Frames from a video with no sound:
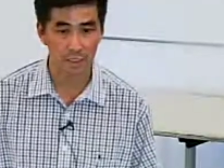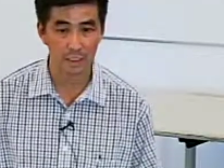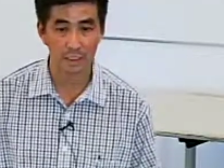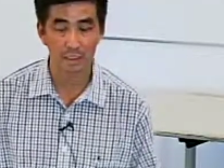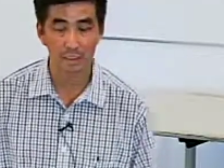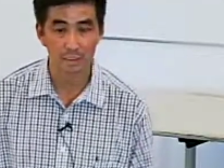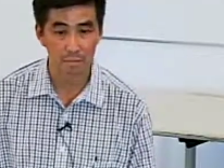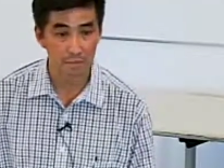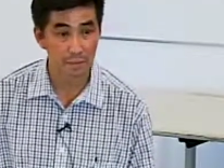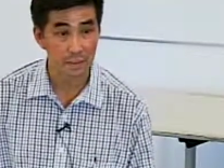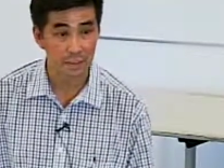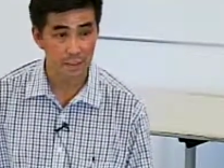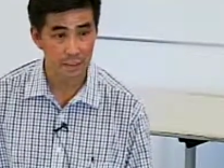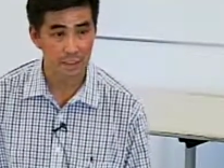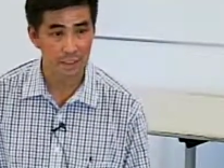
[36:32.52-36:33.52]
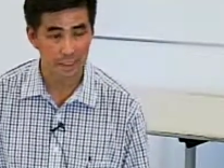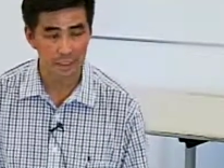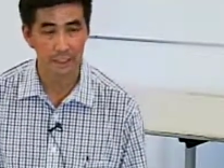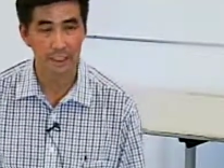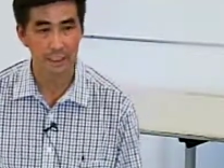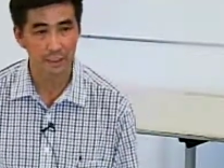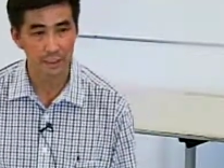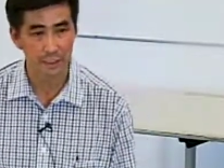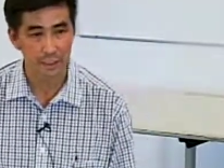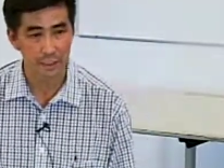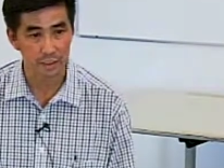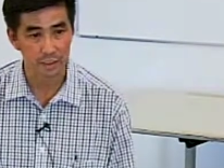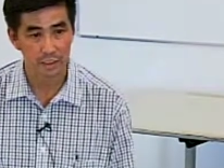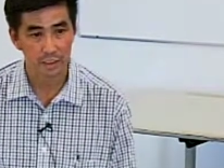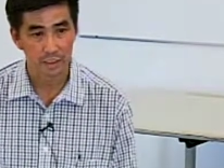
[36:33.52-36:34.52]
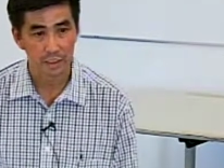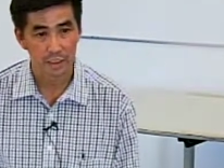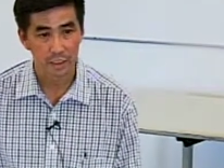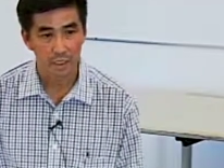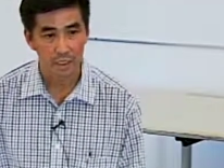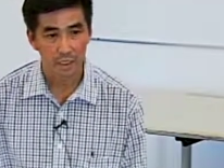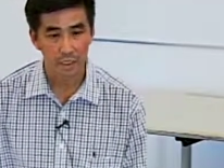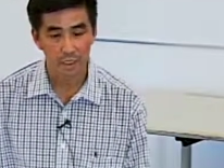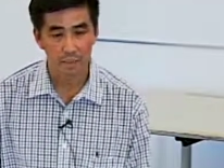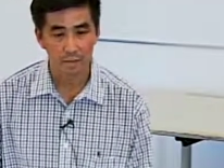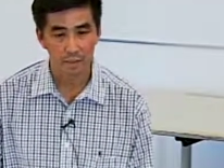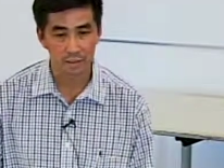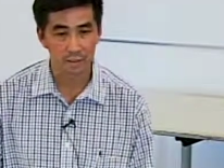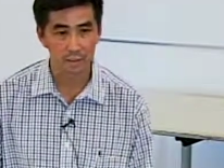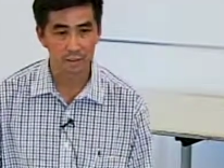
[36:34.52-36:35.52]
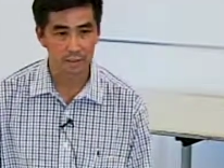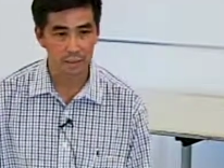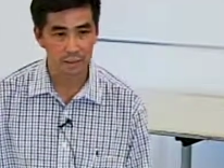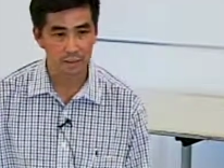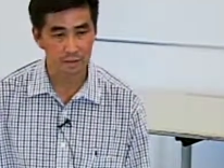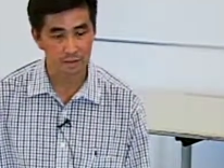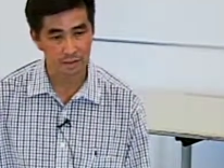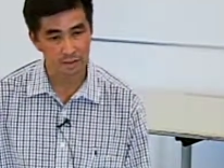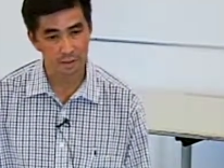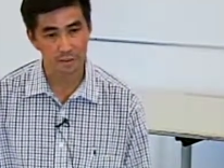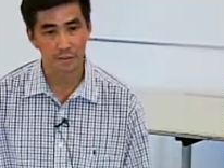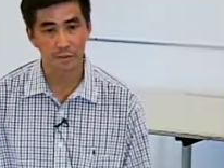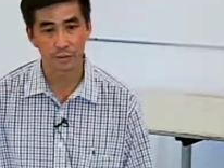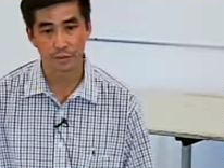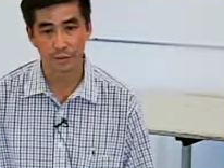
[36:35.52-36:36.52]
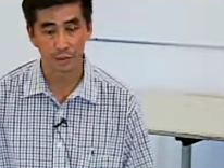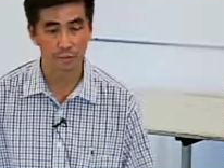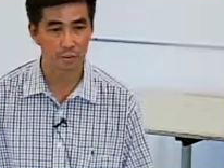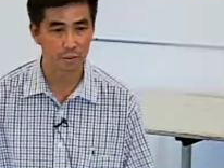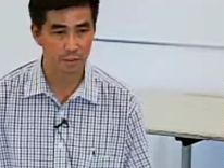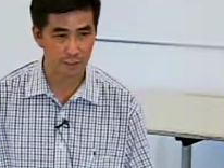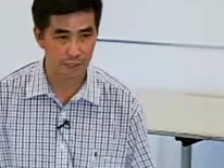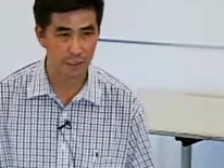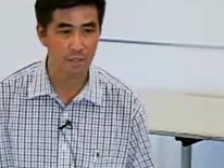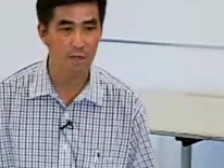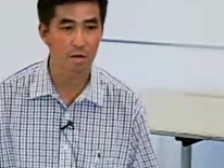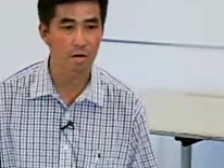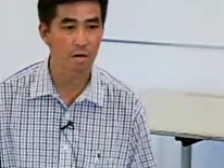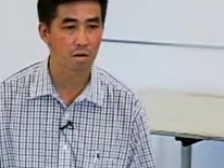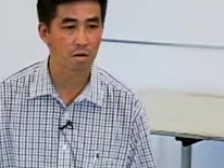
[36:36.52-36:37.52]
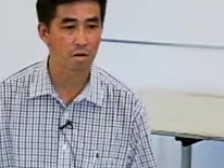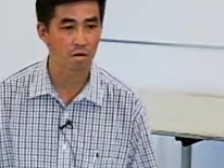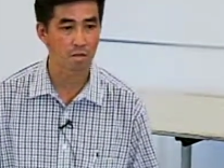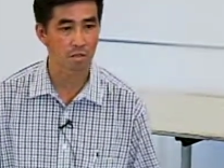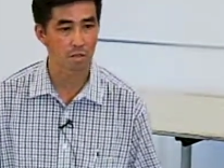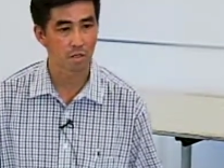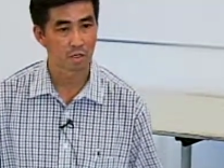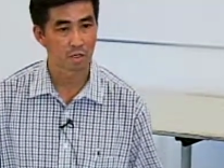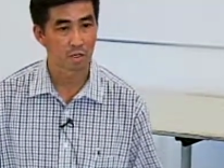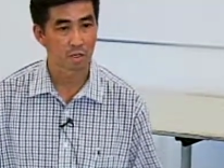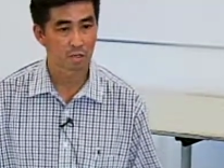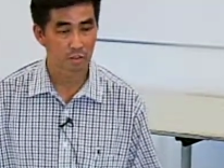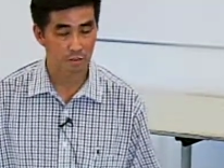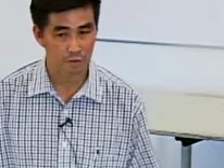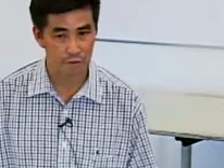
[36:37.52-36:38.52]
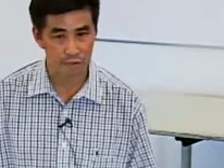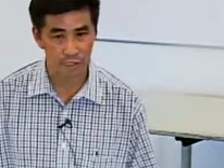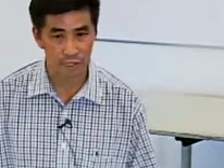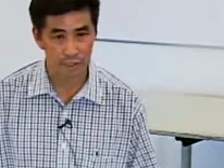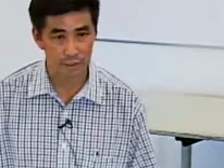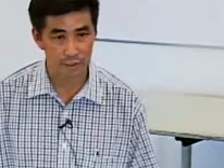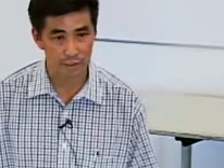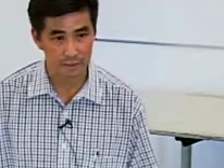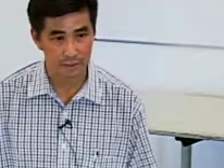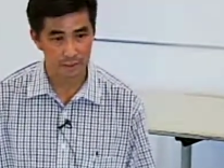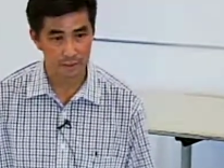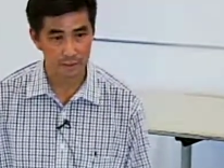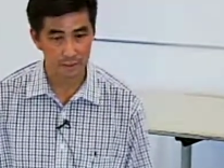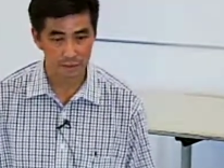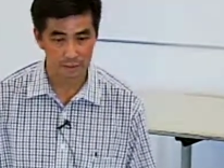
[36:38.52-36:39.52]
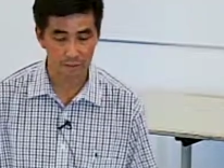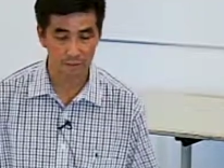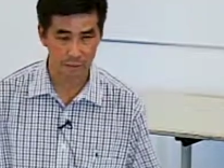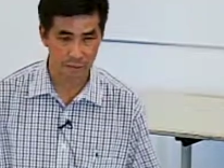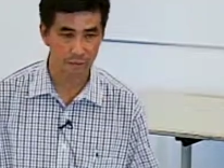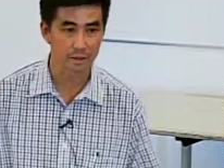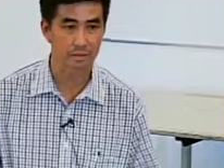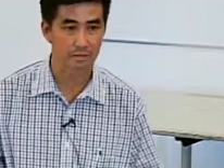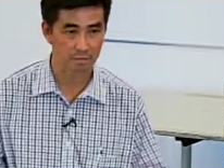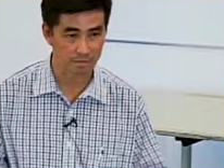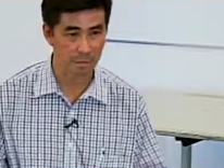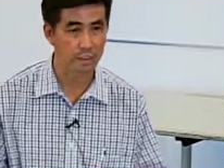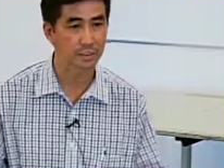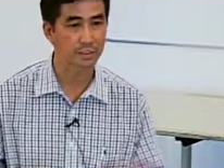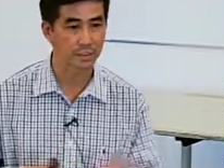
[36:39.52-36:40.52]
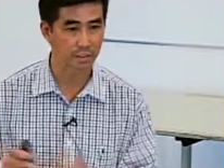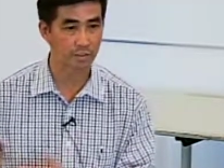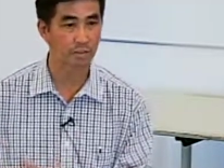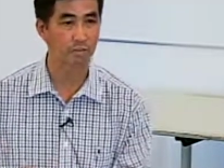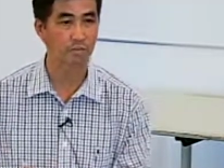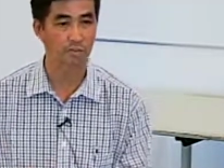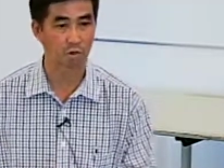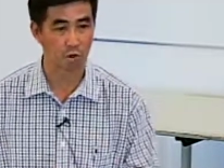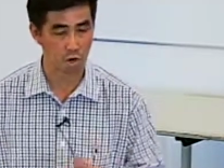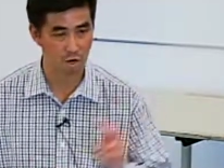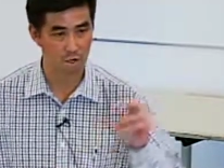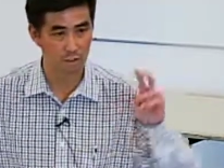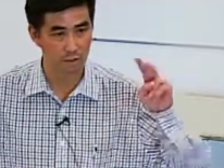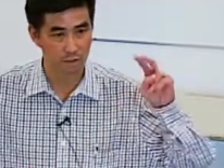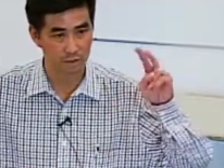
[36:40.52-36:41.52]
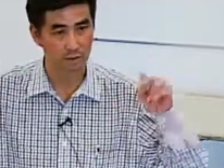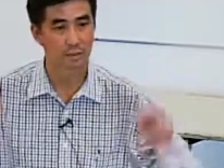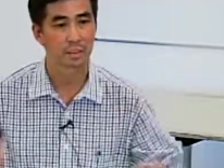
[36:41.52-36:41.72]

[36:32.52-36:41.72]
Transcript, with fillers: like uh, ADHD, uh, including intrauterine exposure to alcohol or, or other drugs, and, and so that, that is a known cause